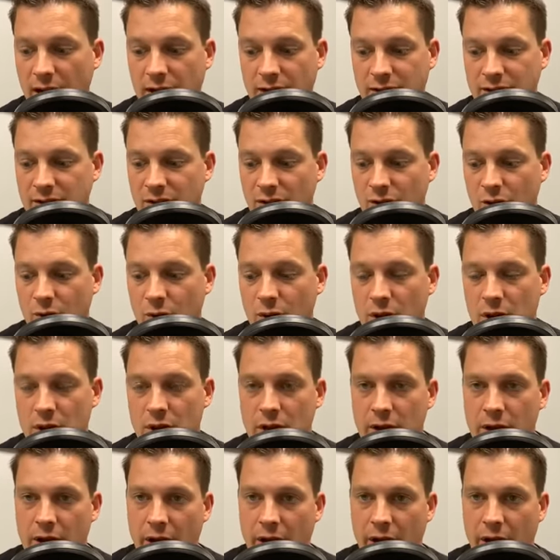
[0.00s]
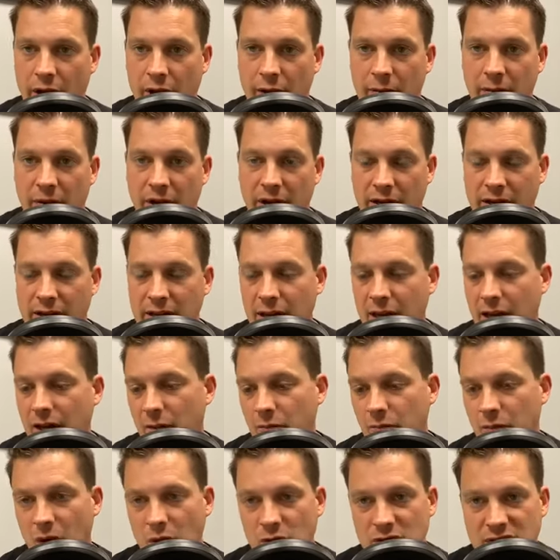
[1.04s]
So again, in
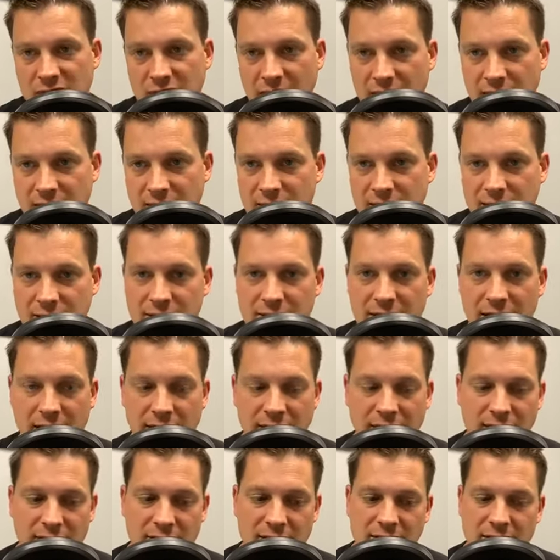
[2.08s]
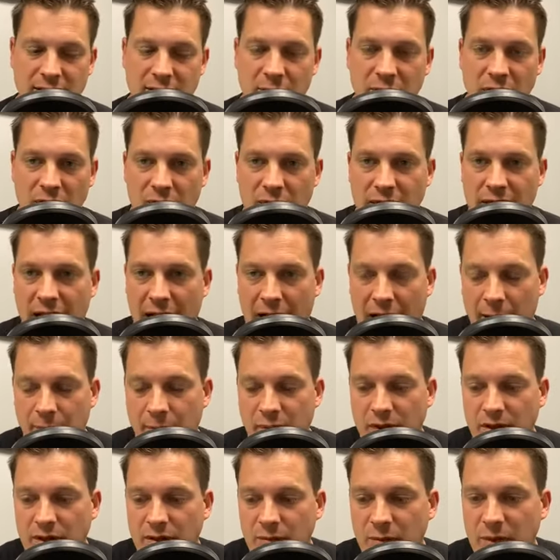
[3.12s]
most cases, that doesn't typically
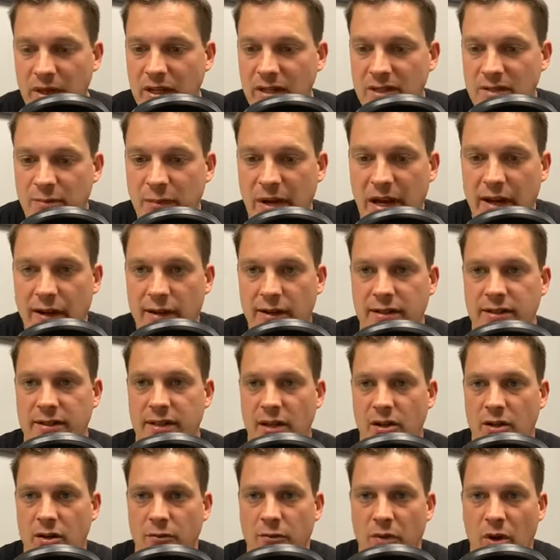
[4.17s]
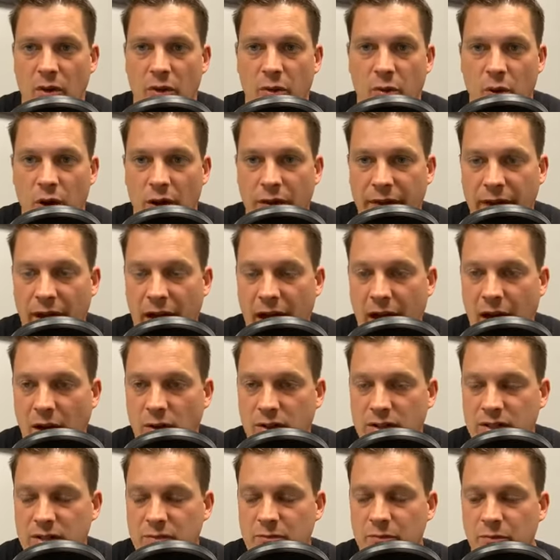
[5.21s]
happen because buyer and seller both want the
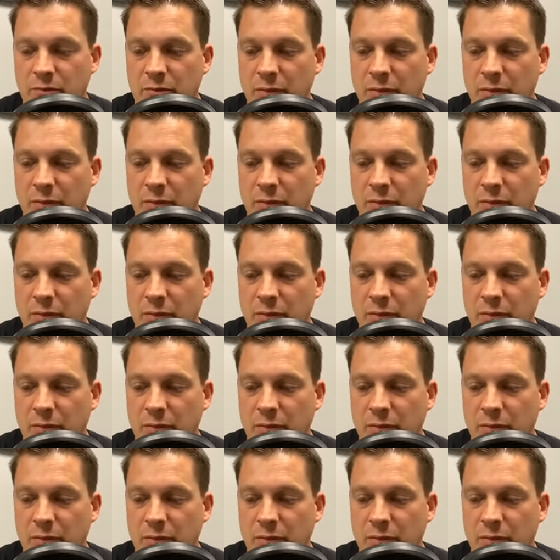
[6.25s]
house.